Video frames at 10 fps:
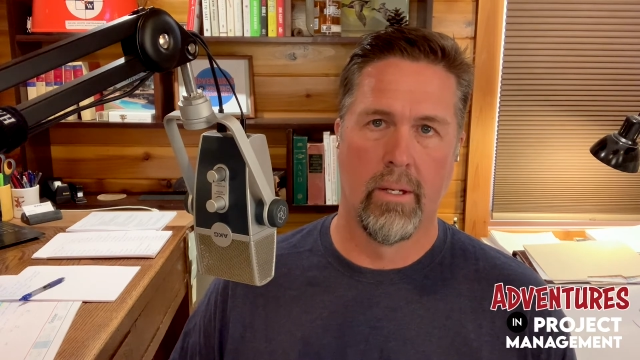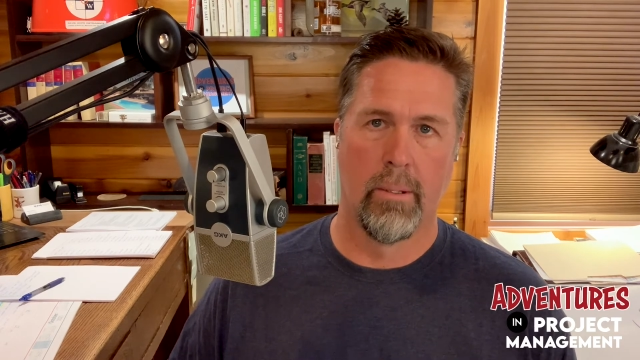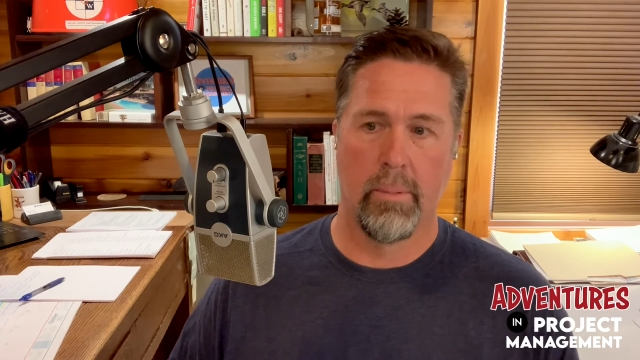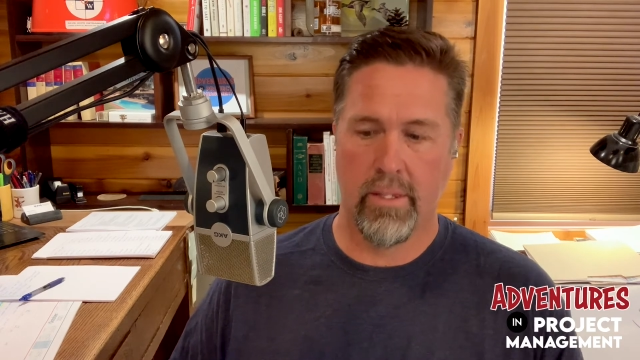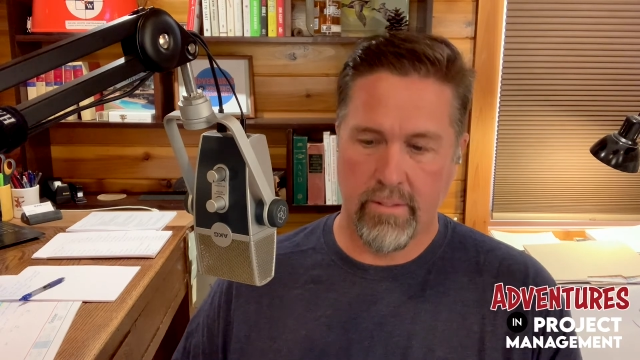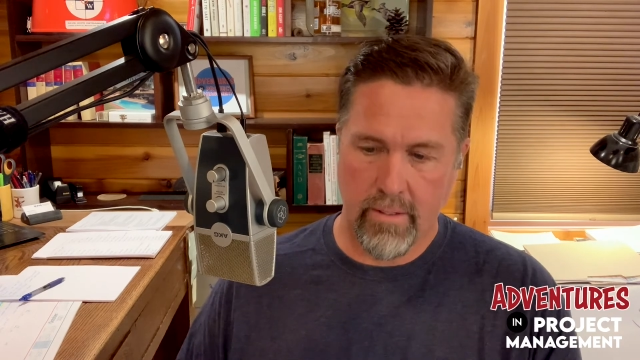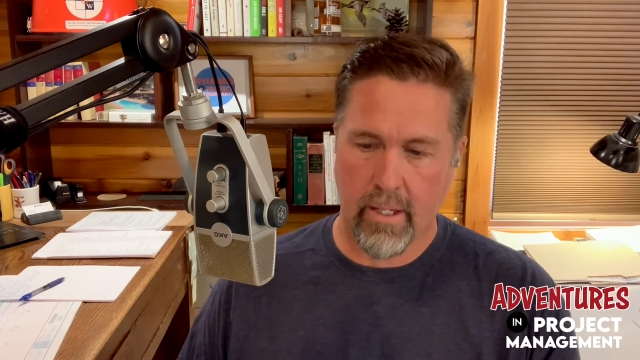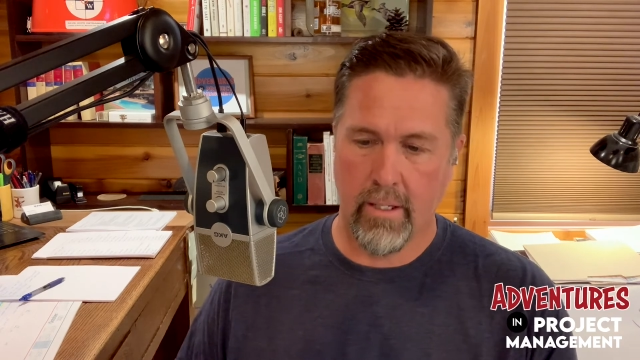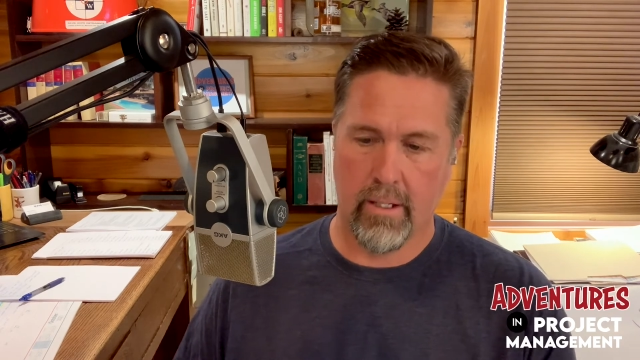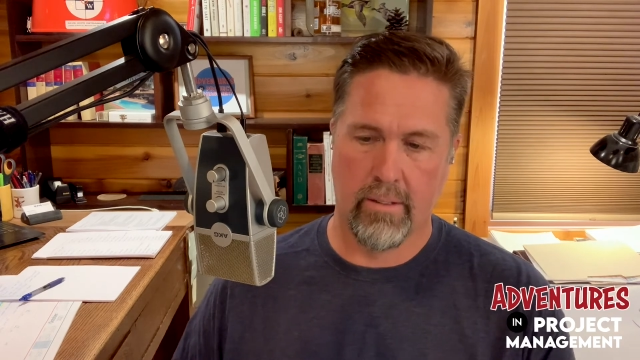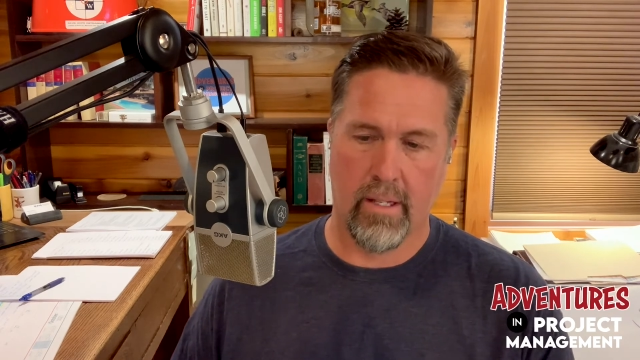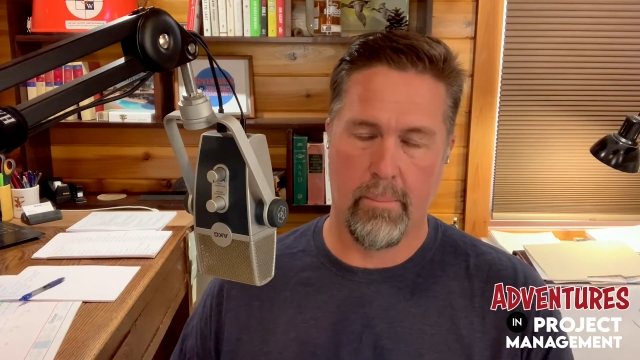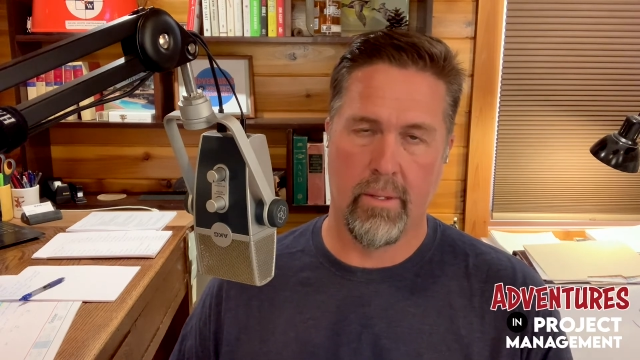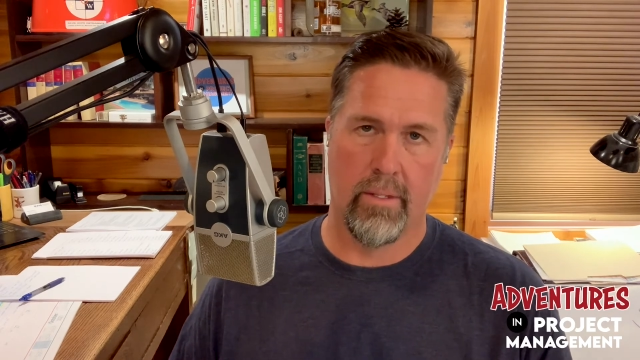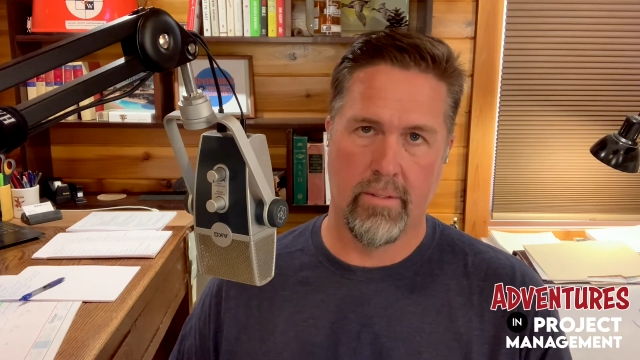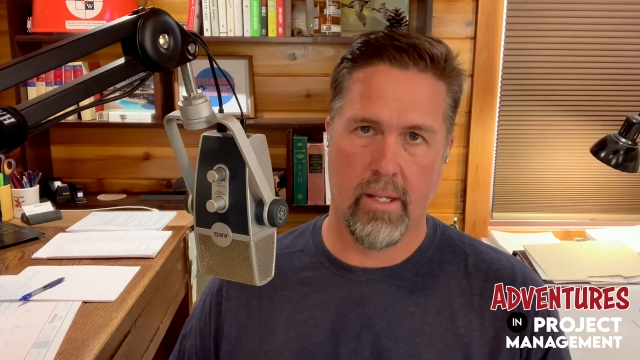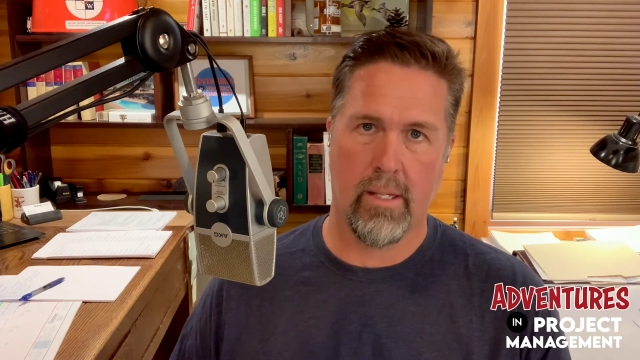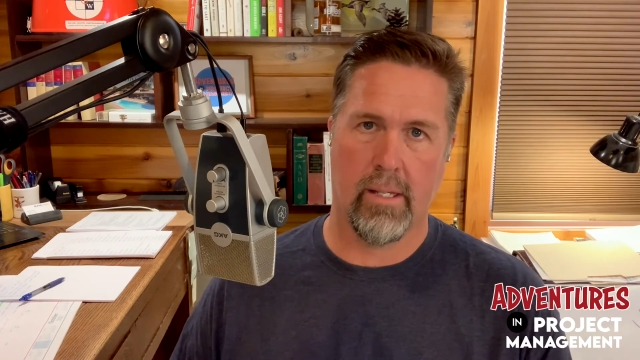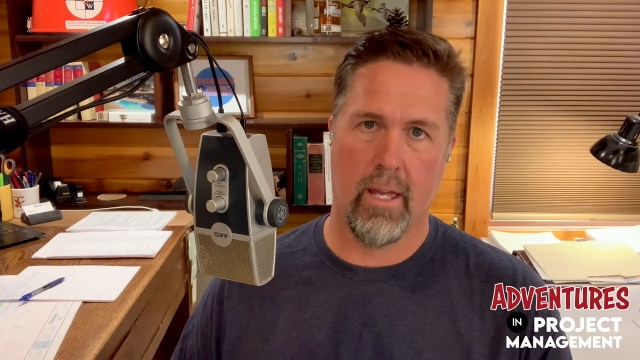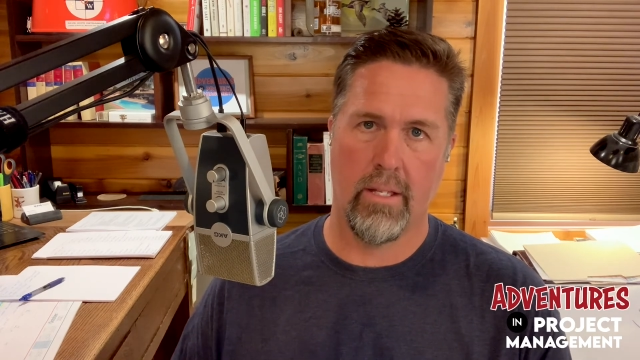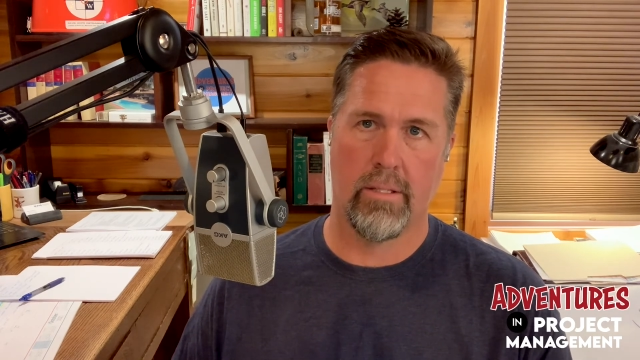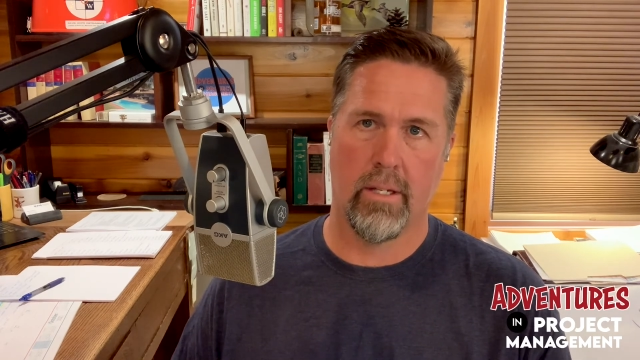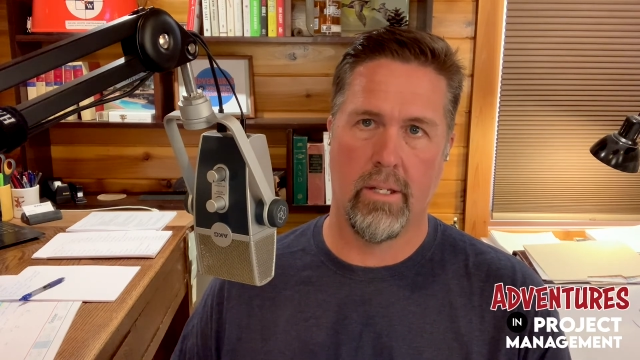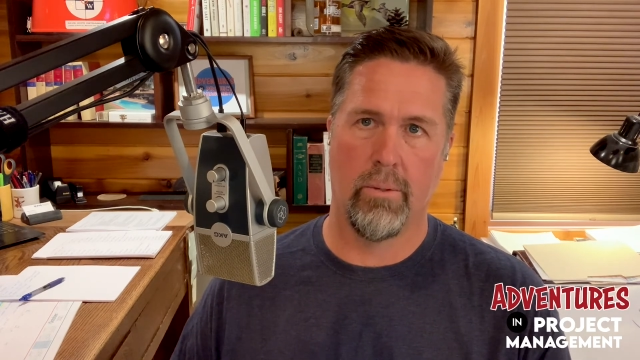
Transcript: But the second example, the second case study,